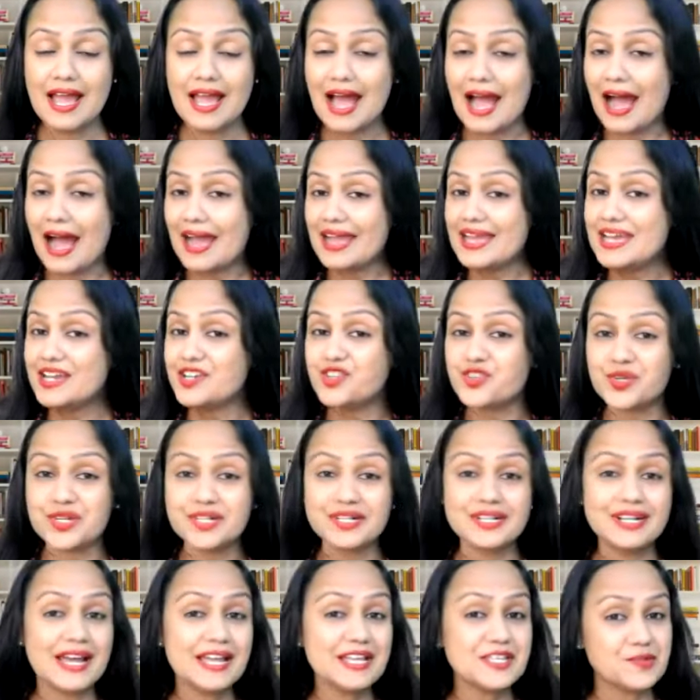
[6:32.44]
I had
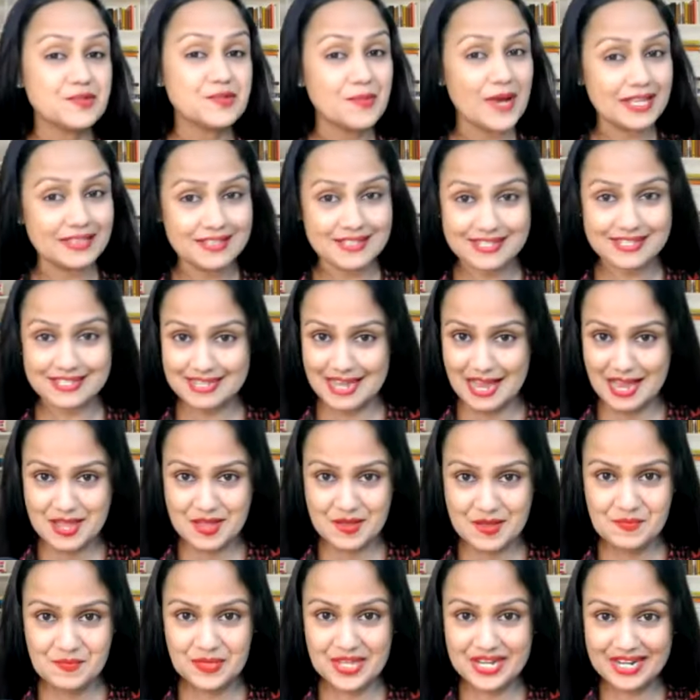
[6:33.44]
realized by this
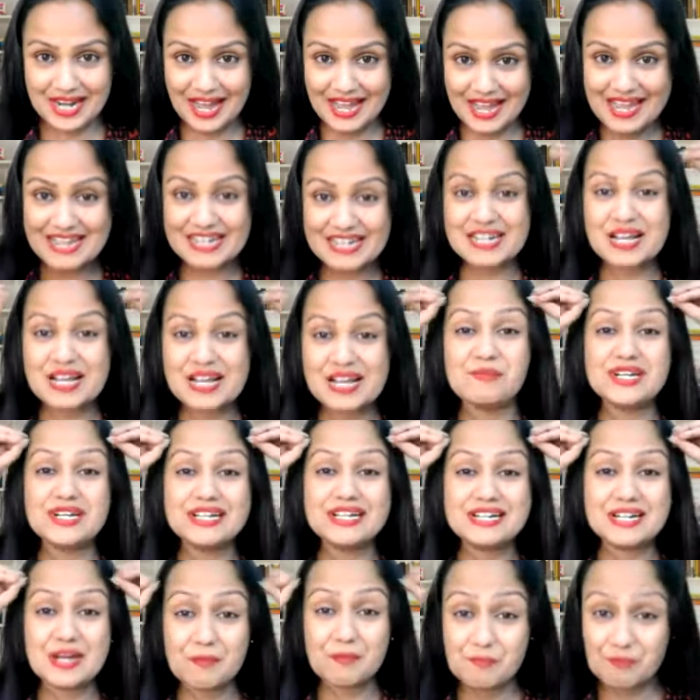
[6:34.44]
time that I had
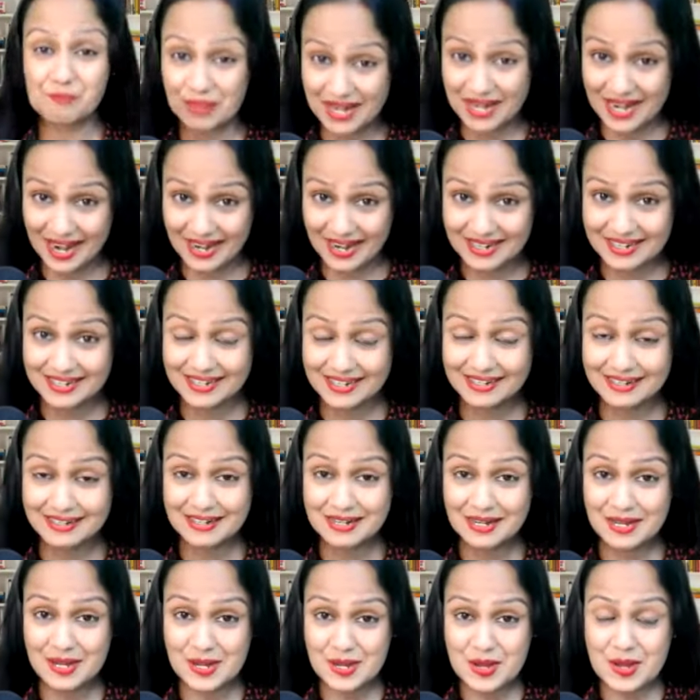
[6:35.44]
committed a blunder
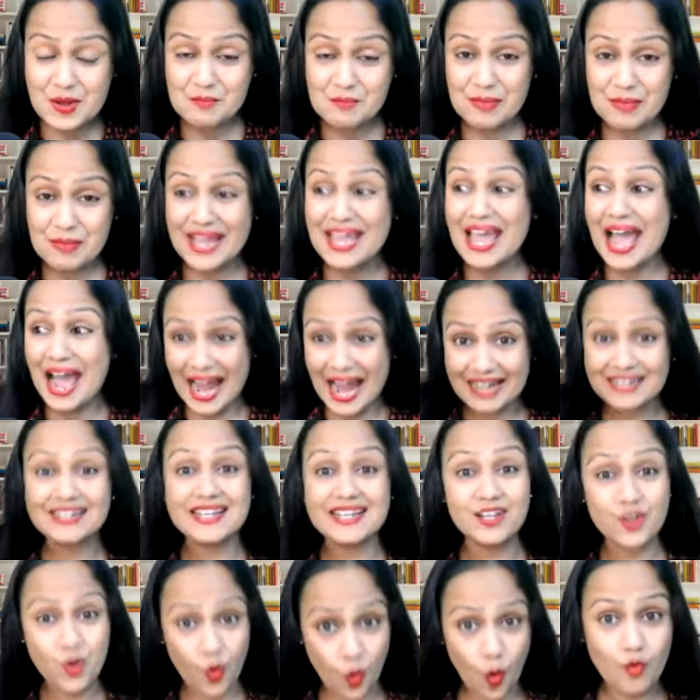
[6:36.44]
by
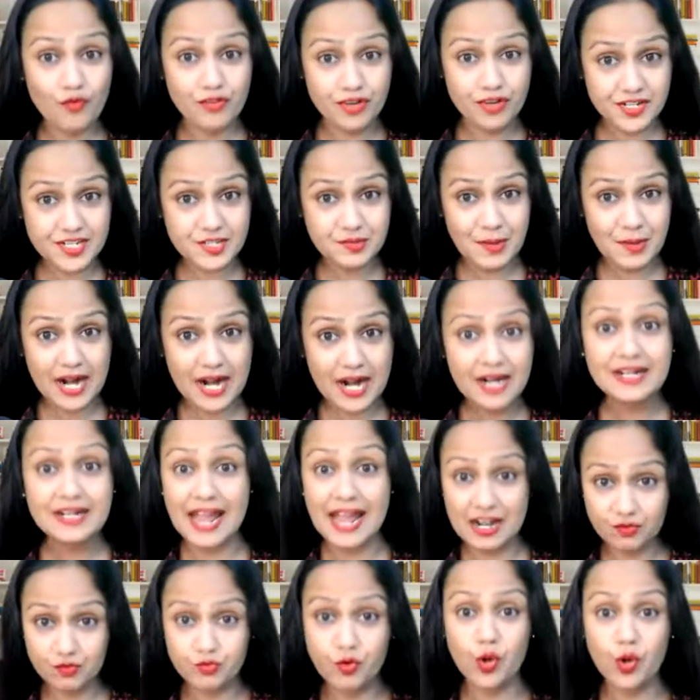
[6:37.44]
acting oversmart
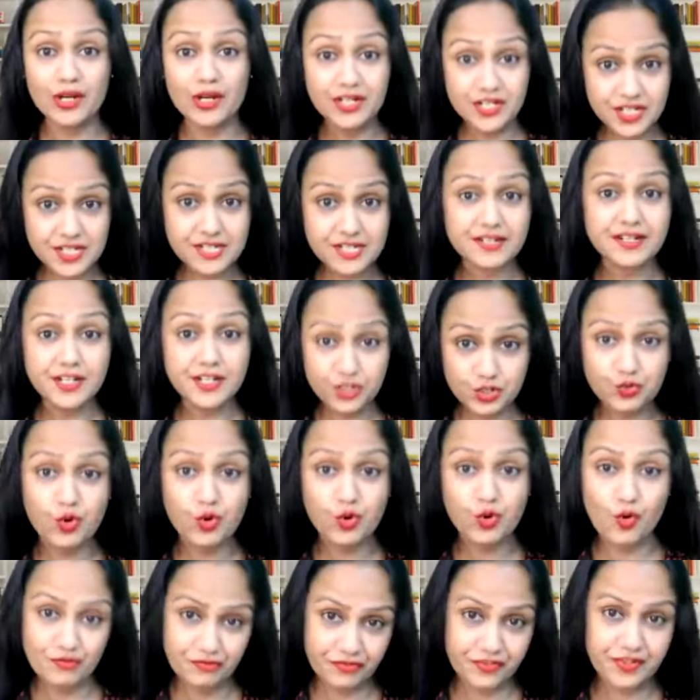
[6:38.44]
and volunteering to
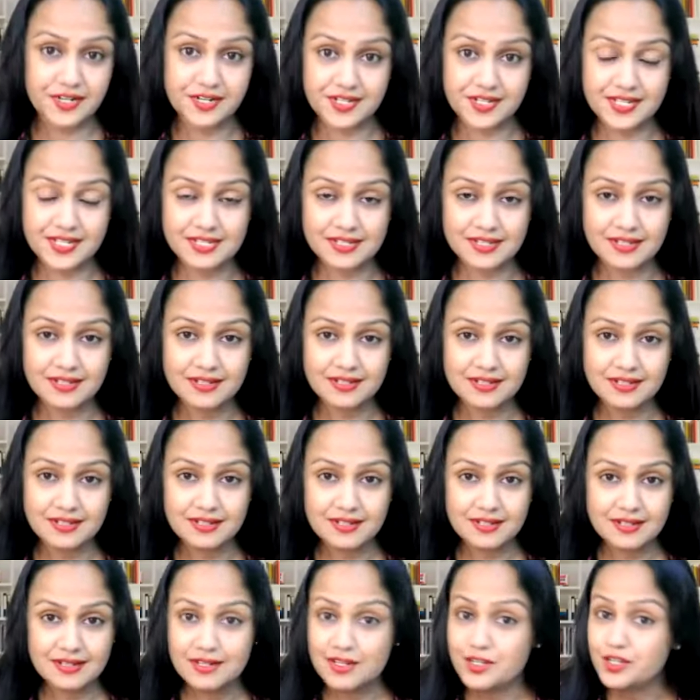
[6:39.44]
go first.
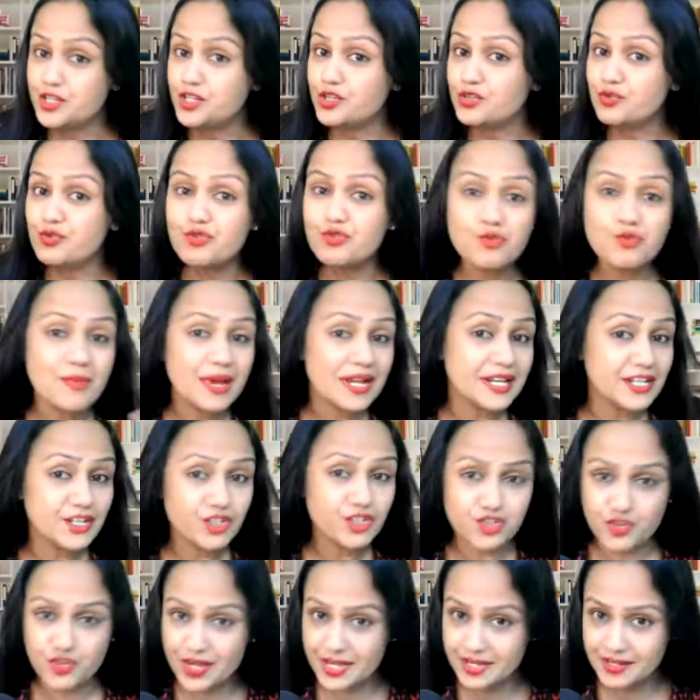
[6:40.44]
Too many
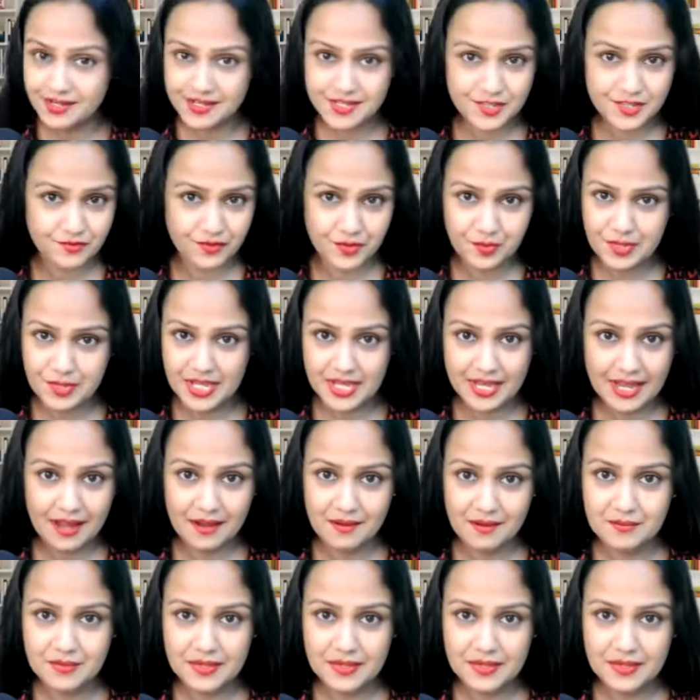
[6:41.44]
triggers for me, yeah.